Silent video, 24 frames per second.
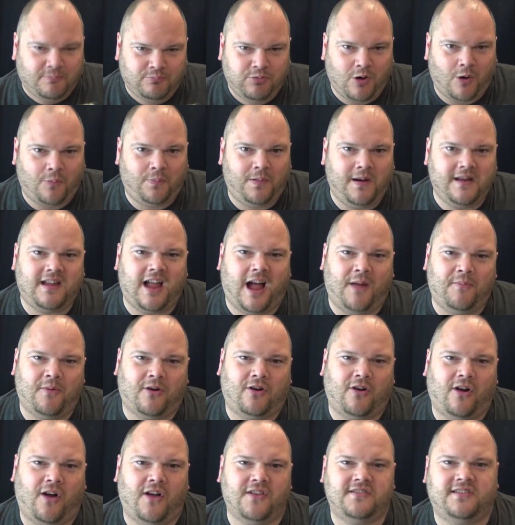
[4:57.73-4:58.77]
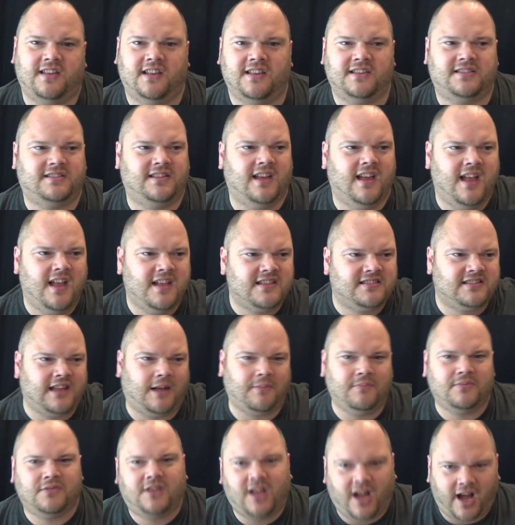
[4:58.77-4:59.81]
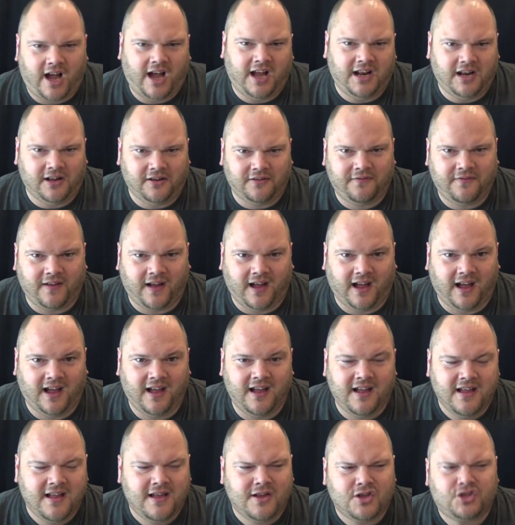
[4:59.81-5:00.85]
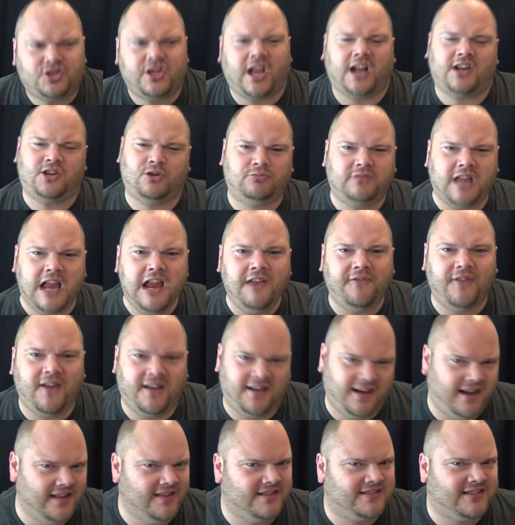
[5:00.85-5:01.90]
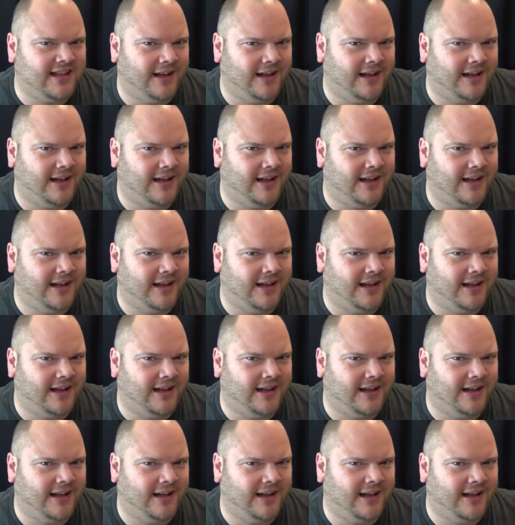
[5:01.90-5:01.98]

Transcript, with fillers: probably come across as some kind of uh, sexual deviant in